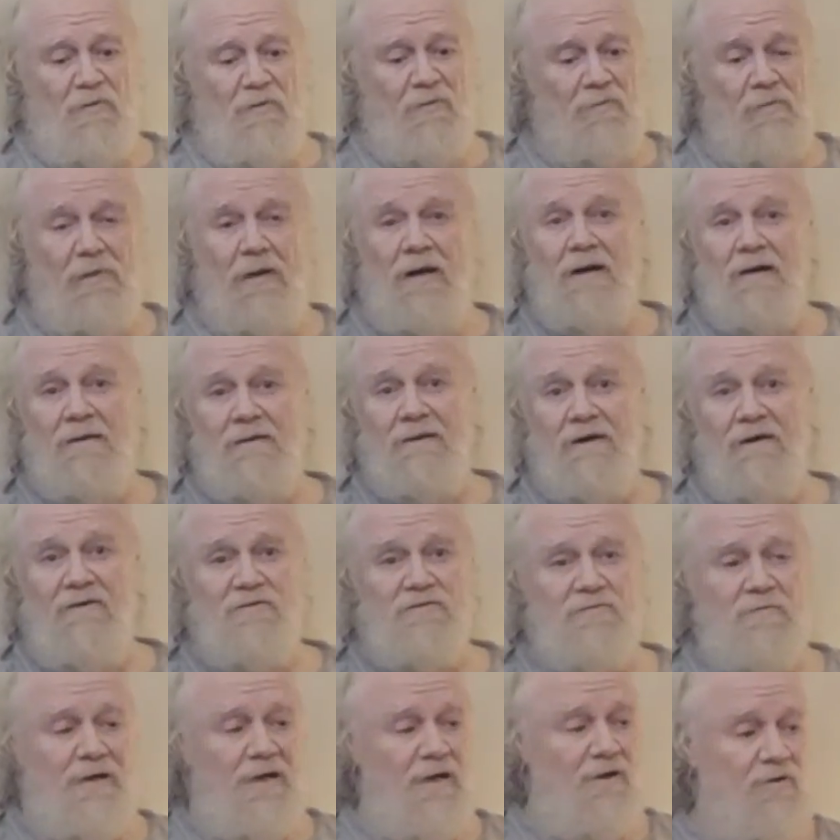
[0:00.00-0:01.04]
Black Lives
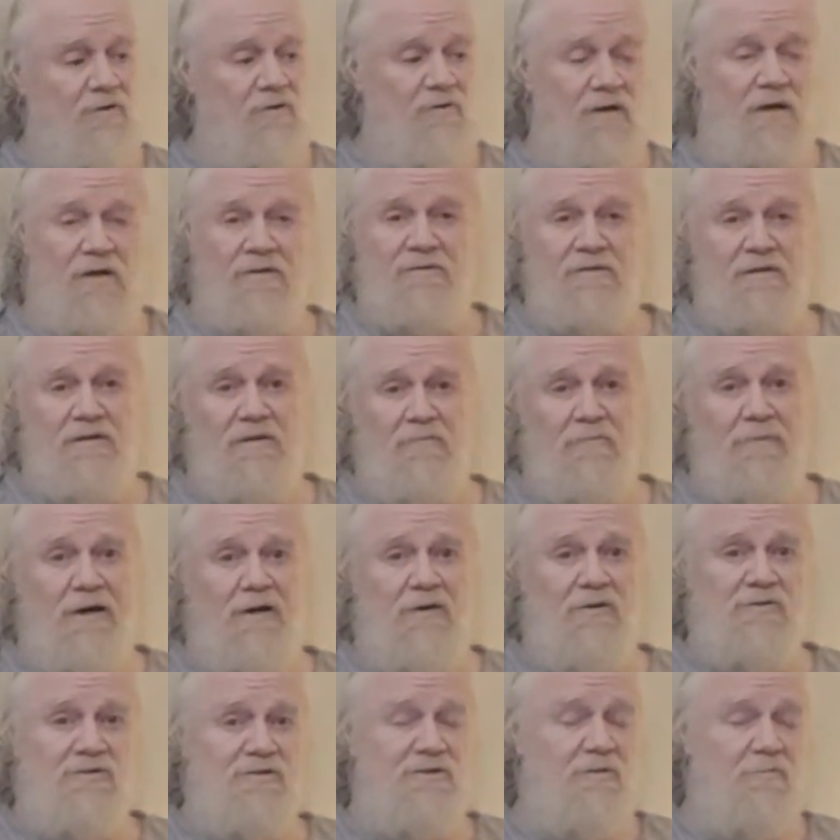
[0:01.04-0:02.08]
Matter. Not that it
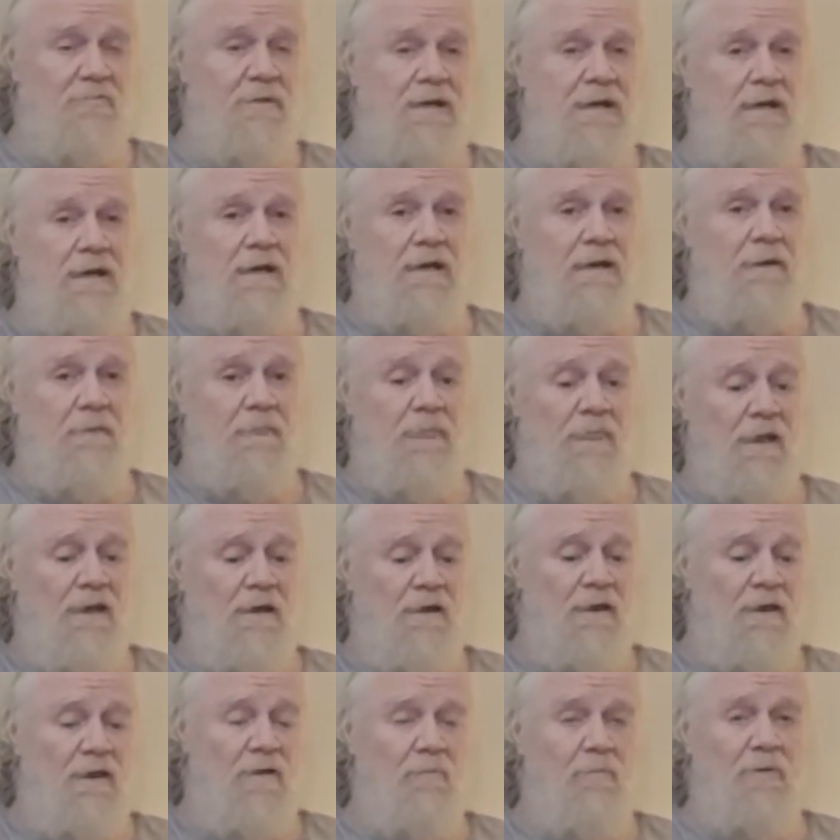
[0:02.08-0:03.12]
matters to me,
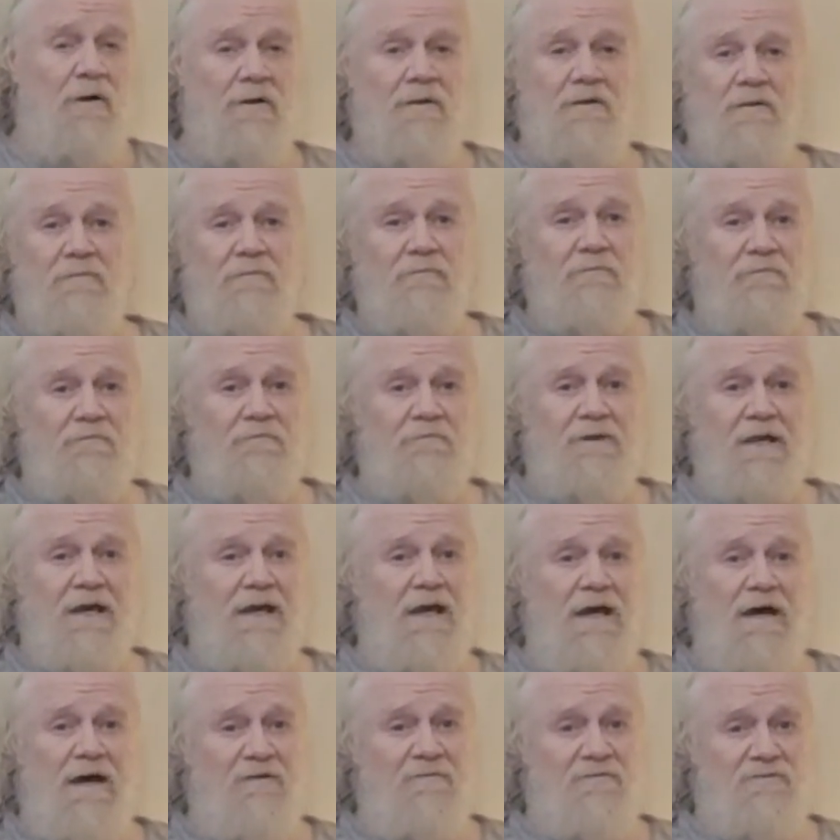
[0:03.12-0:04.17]
but they
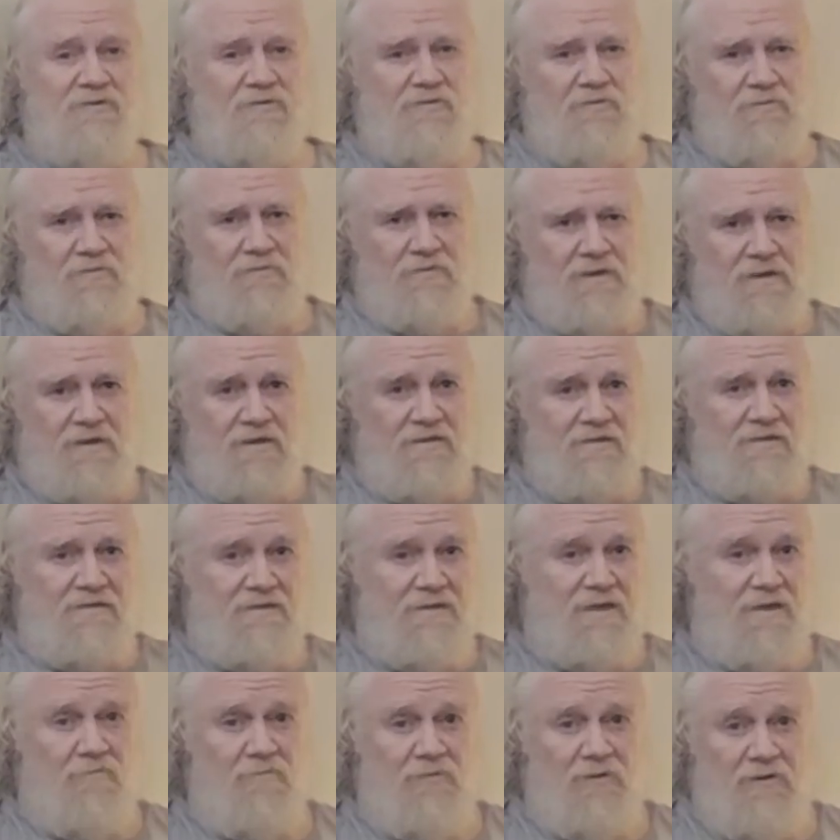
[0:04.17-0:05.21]
have certain things that
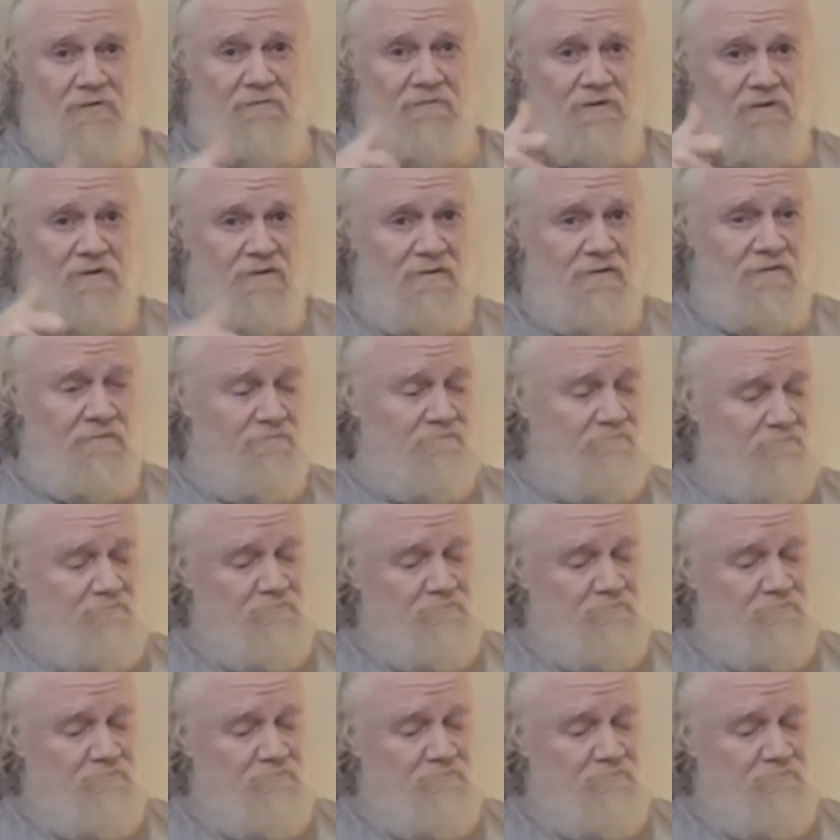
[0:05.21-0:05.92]
they believe in that